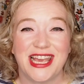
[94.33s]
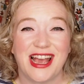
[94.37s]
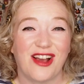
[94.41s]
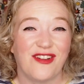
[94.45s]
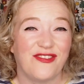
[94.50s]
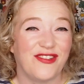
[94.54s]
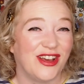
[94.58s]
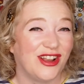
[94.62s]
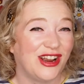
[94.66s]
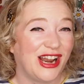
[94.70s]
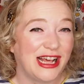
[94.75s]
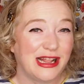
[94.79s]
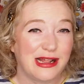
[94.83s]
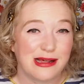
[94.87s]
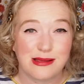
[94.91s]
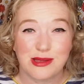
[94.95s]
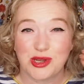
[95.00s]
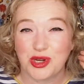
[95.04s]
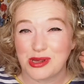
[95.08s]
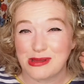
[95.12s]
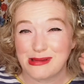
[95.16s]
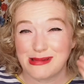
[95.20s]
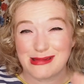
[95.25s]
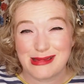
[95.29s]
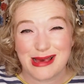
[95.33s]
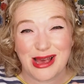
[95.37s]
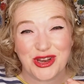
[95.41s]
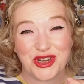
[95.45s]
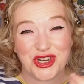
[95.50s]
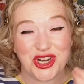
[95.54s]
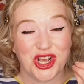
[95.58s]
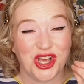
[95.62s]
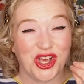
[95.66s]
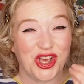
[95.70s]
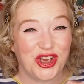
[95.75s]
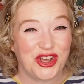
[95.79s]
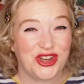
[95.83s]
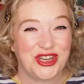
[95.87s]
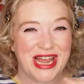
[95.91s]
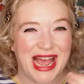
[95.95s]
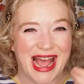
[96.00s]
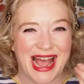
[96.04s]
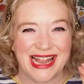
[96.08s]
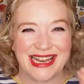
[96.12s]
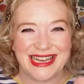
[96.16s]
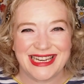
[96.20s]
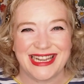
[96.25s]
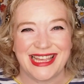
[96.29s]
I feel like that's just such a good,
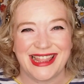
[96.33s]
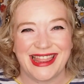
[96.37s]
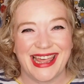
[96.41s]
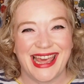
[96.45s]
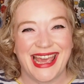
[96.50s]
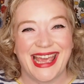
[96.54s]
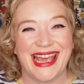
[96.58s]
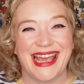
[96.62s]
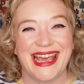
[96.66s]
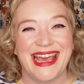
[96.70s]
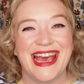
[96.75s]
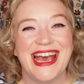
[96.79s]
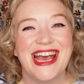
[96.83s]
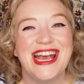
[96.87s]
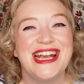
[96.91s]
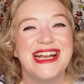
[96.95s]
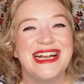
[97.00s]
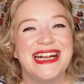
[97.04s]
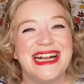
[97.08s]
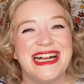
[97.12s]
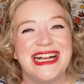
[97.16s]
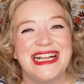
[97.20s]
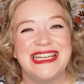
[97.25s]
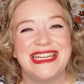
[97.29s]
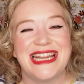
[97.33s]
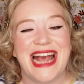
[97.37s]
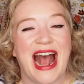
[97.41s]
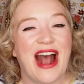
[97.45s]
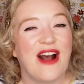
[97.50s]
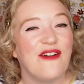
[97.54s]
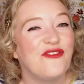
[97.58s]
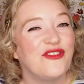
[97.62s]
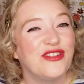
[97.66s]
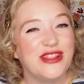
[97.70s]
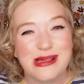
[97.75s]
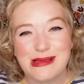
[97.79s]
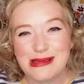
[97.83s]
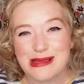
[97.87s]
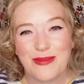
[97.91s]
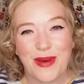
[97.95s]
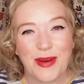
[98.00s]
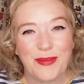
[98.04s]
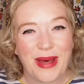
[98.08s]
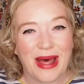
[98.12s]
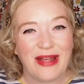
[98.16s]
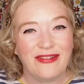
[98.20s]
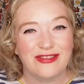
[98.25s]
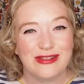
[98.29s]
handy thing to have for the summer
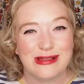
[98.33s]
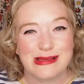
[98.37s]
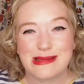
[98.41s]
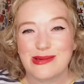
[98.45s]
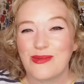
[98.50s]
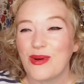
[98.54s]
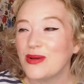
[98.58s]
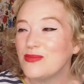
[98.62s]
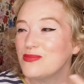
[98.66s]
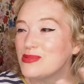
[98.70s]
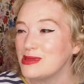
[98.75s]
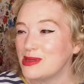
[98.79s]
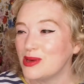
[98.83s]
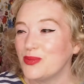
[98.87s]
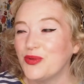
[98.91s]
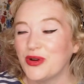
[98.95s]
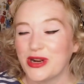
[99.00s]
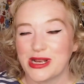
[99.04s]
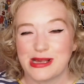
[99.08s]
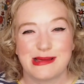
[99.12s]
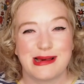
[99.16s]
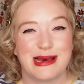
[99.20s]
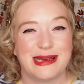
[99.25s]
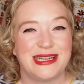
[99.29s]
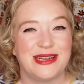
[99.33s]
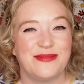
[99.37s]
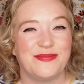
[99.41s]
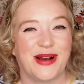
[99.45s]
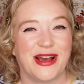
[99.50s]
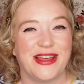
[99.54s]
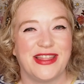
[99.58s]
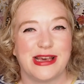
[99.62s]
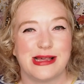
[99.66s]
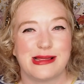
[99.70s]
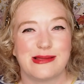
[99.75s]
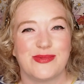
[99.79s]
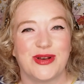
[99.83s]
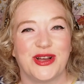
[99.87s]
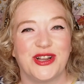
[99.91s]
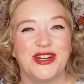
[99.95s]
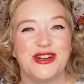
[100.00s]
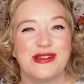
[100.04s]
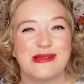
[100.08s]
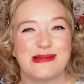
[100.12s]
months. So I'm super excited by this one.